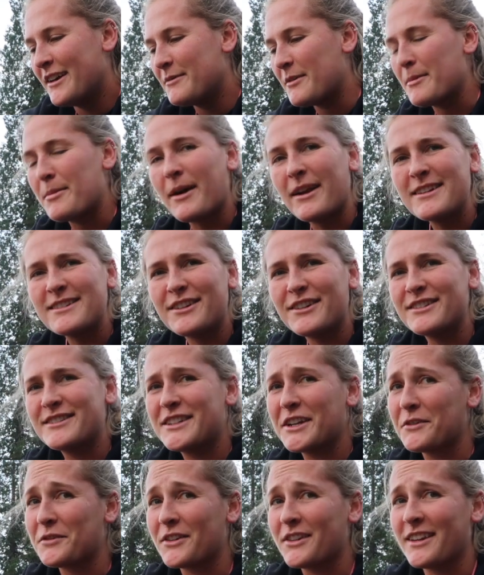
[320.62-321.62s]
My body's a lot
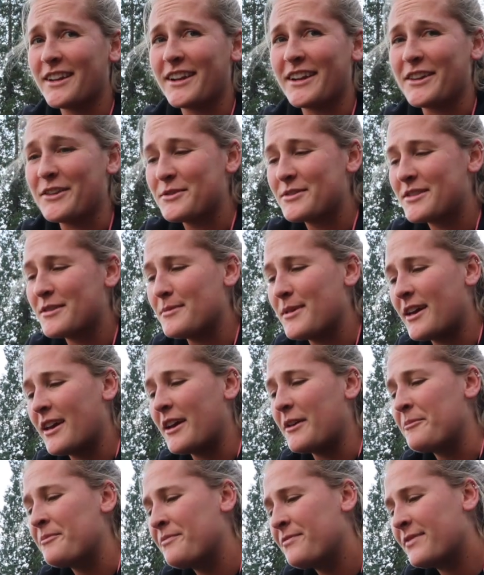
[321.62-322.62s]
different than it used to
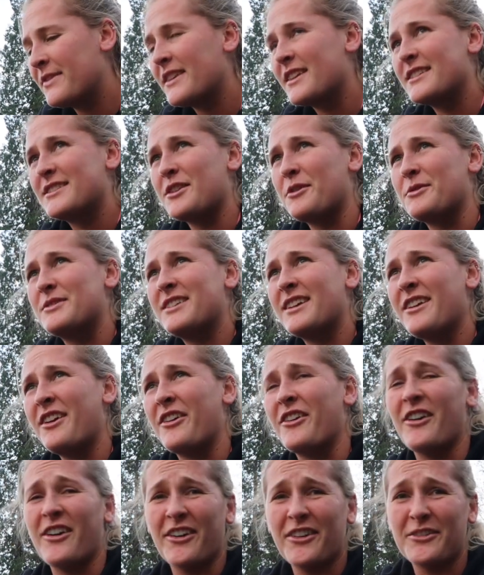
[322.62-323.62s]
be, so it's gonna
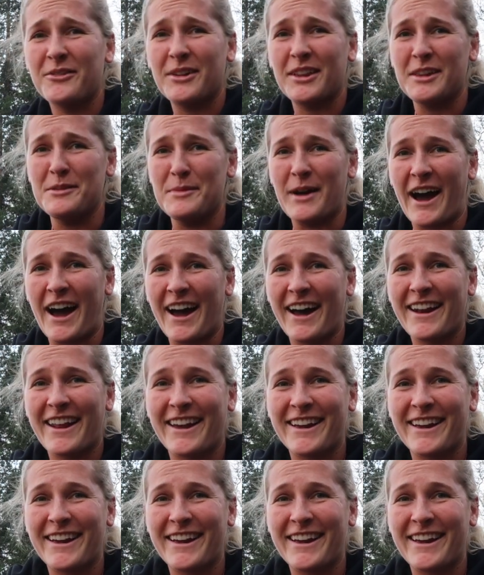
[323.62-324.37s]
hurt really bad.